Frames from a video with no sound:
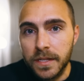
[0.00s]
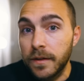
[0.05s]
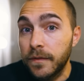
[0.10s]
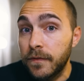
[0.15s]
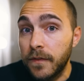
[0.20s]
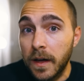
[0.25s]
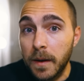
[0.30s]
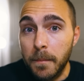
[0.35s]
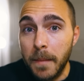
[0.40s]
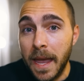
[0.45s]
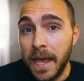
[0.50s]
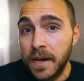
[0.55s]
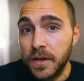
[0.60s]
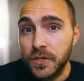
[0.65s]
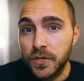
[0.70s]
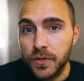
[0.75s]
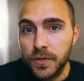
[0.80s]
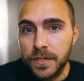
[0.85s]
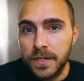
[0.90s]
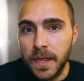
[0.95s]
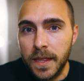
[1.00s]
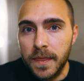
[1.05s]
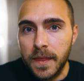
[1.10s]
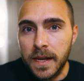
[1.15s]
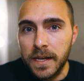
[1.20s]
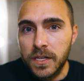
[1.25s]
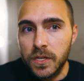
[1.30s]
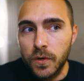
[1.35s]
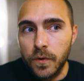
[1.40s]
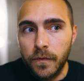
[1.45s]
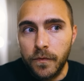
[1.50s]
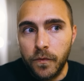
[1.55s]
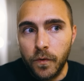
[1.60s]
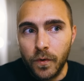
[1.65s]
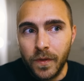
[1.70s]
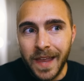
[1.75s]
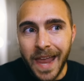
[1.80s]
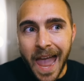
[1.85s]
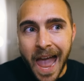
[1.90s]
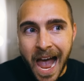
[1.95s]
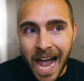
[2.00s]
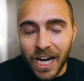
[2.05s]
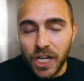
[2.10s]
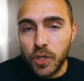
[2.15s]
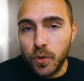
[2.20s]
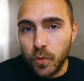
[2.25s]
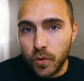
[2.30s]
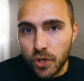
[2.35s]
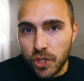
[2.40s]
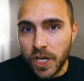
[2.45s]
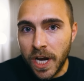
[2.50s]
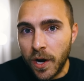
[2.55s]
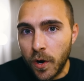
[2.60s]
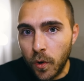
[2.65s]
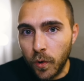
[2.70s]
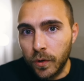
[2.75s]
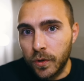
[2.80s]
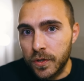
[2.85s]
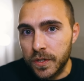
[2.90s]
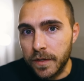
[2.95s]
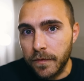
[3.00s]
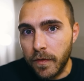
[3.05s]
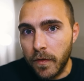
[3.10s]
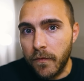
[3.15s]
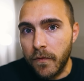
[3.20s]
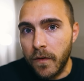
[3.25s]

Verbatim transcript: and the fund managers than they do for the actual shareholders of the